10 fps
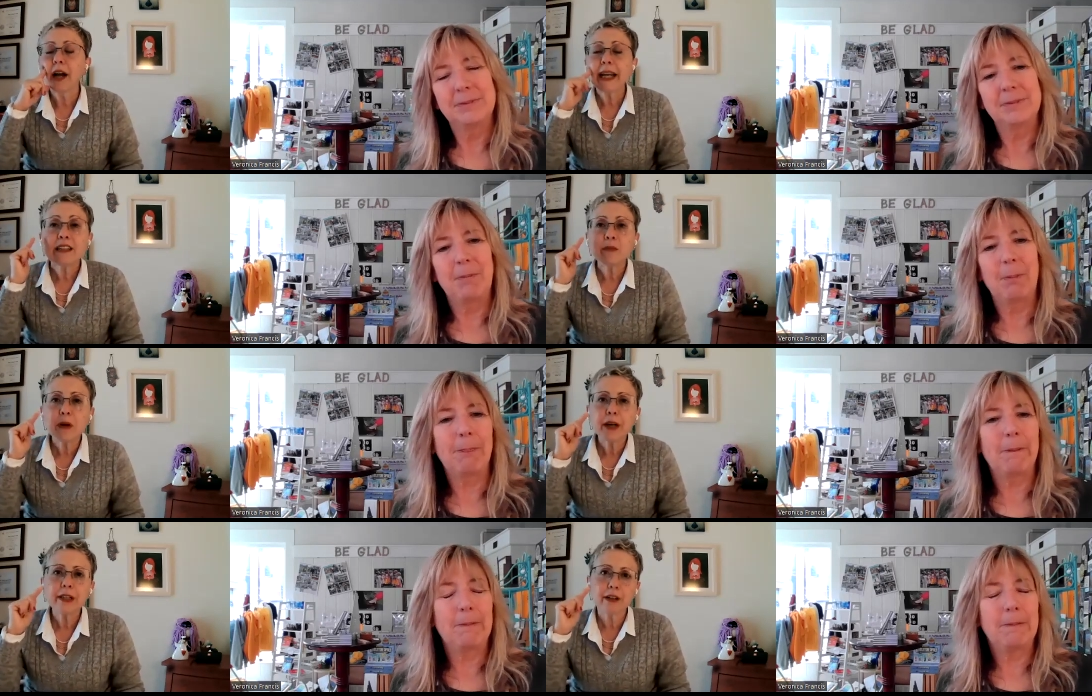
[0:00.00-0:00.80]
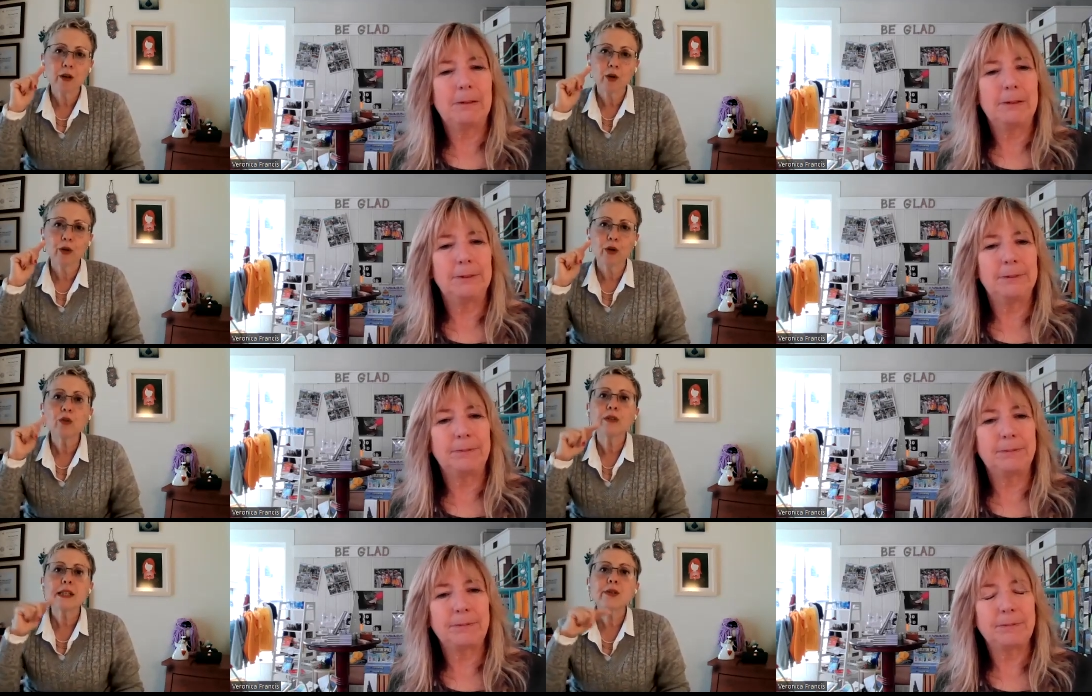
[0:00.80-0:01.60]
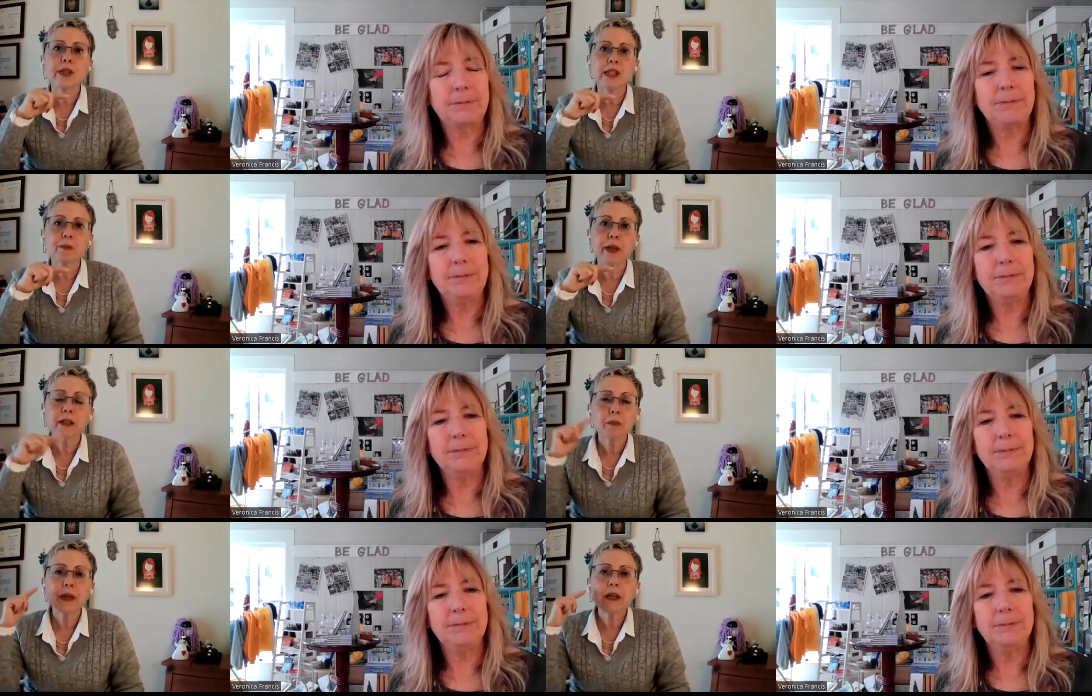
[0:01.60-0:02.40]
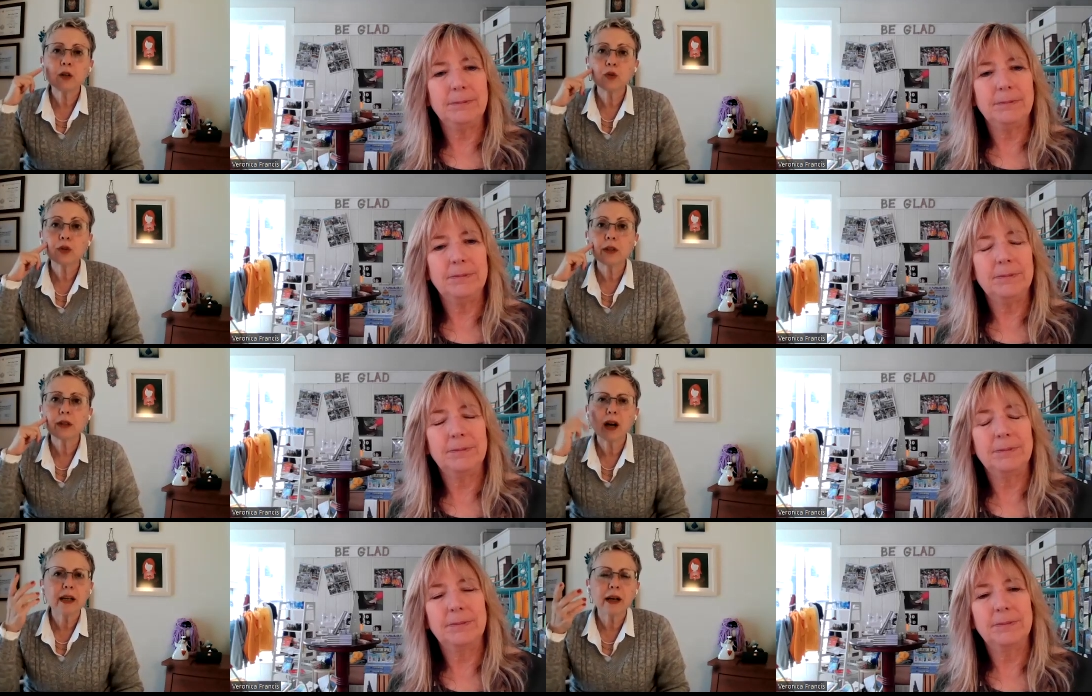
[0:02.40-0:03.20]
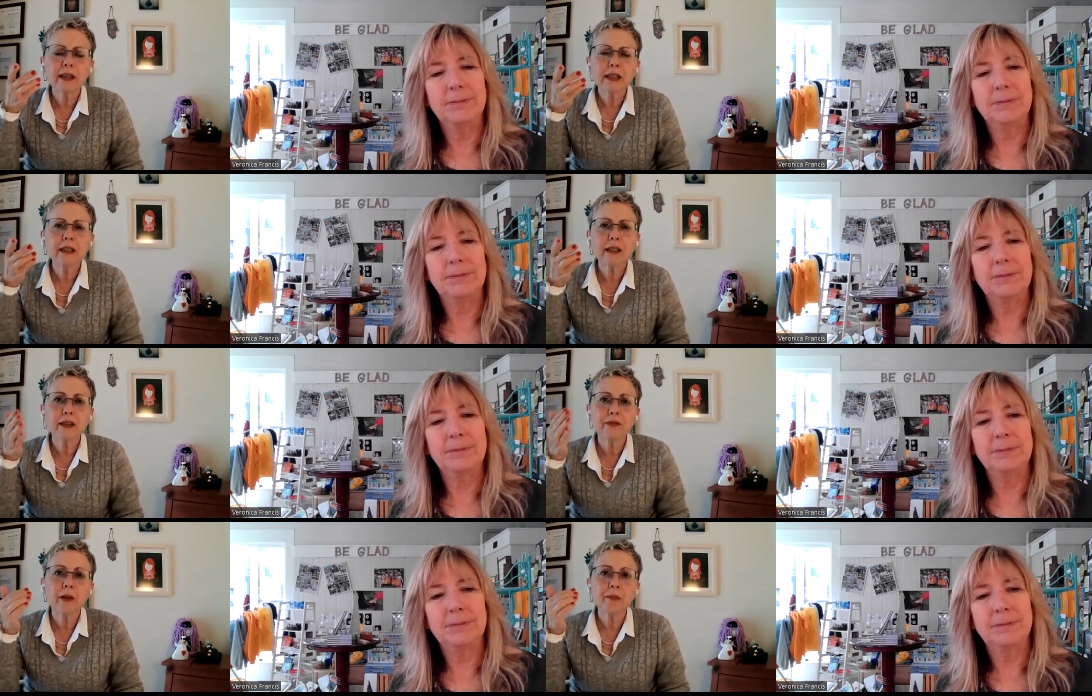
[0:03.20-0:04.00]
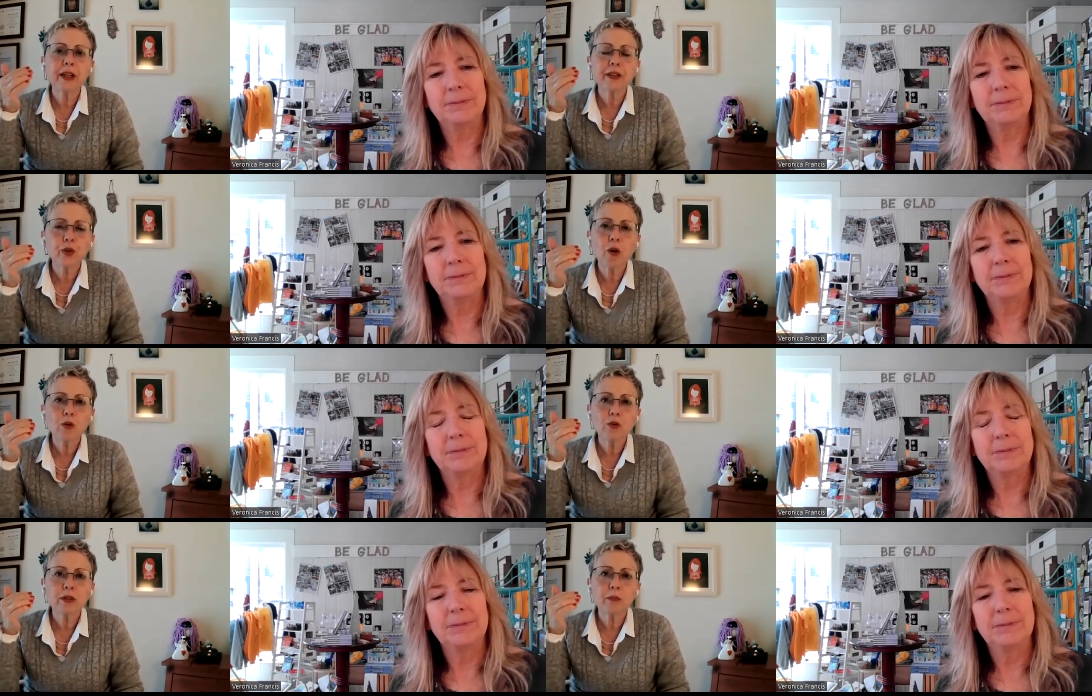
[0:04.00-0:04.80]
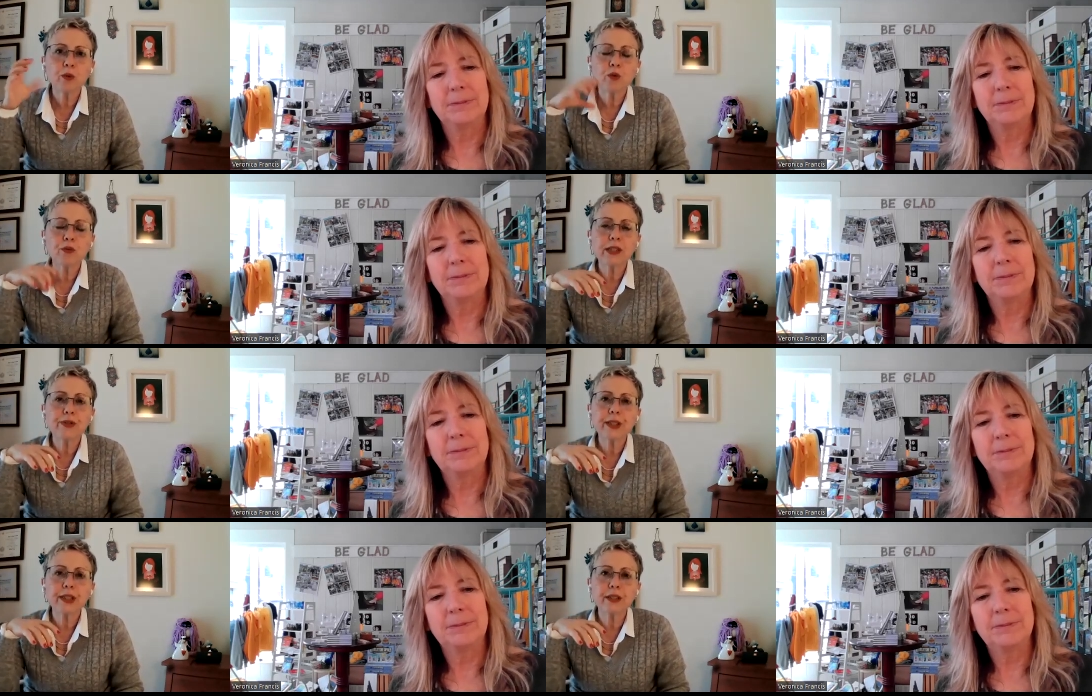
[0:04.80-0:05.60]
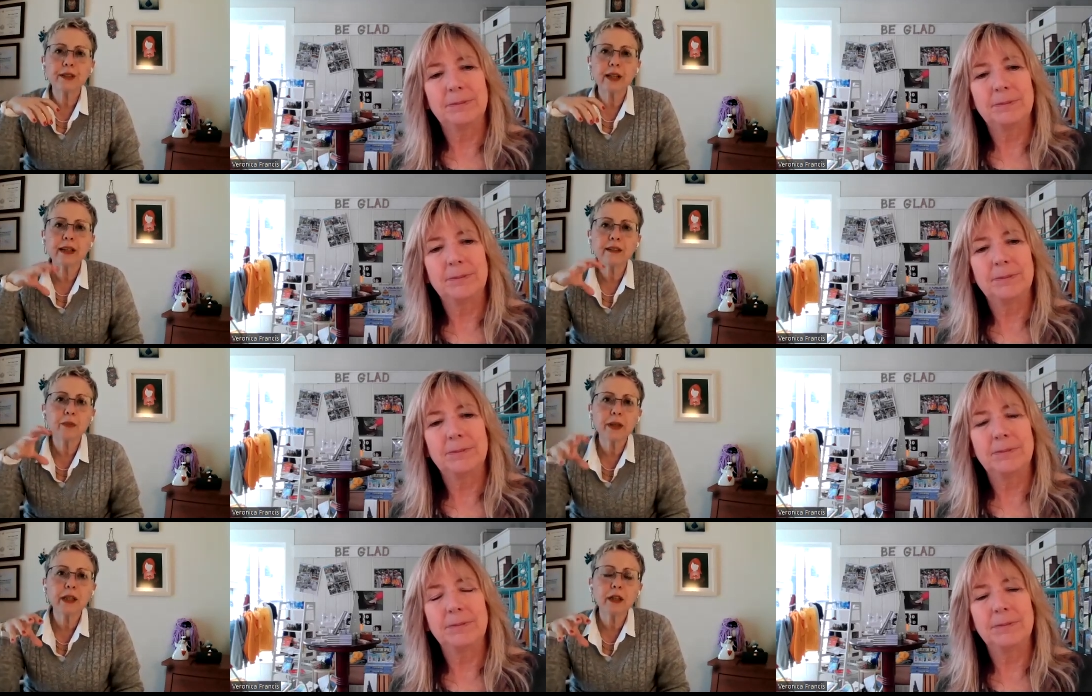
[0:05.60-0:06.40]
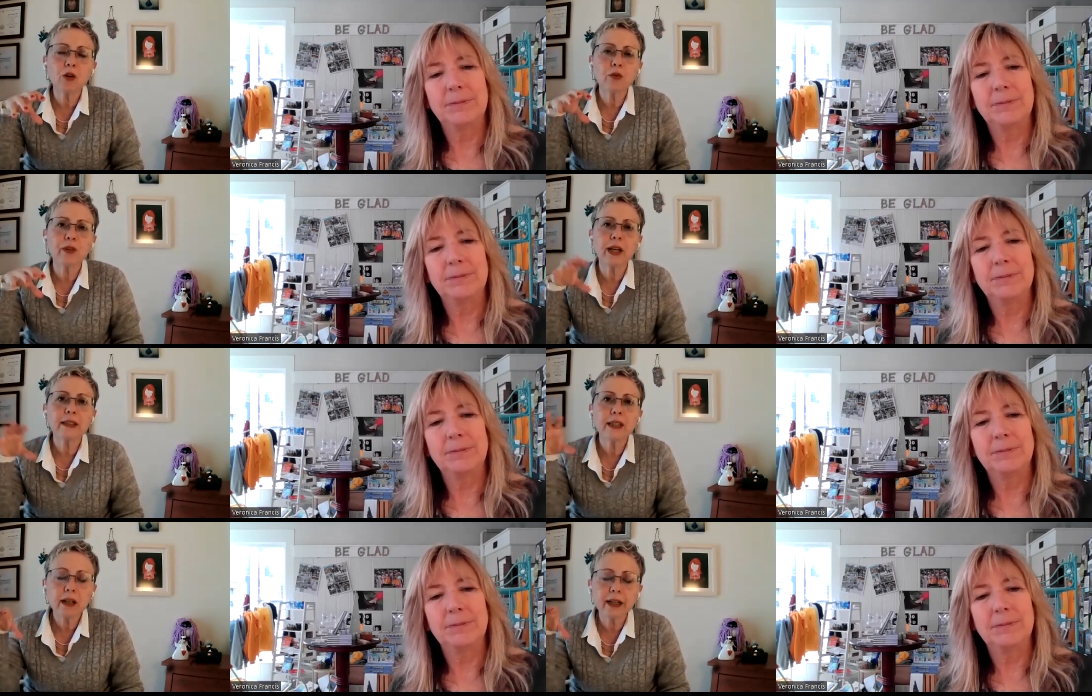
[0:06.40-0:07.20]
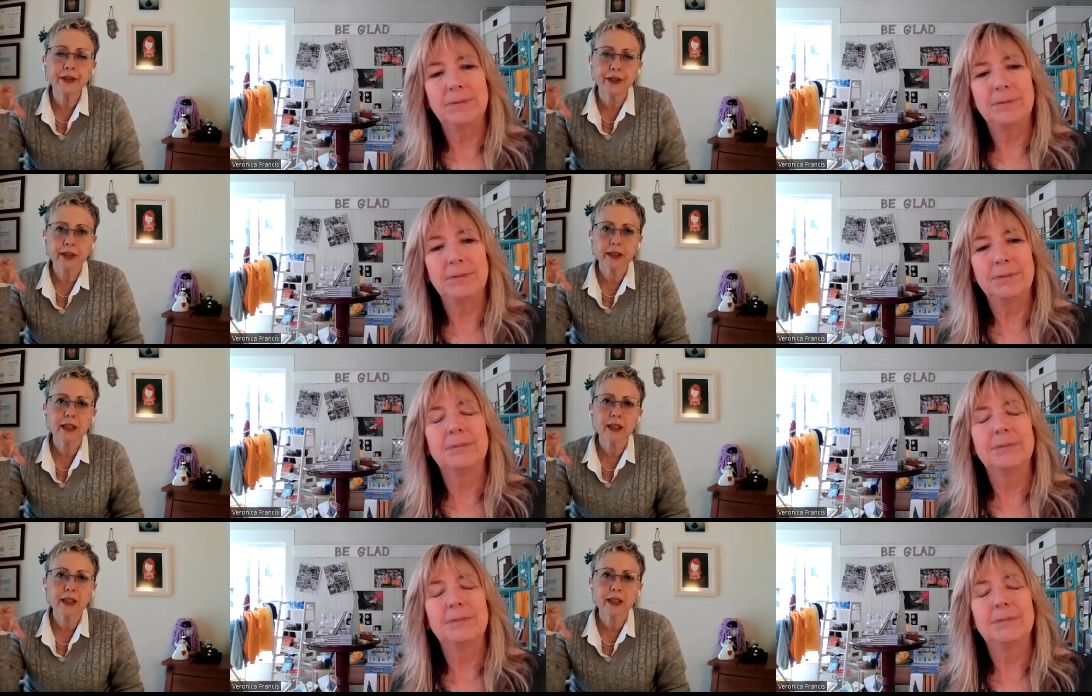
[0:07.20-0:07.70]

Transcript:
Speaker 1: I admire her on this respect because I, I think, if I'm not wrong, the book was written at the beginning of 1900s.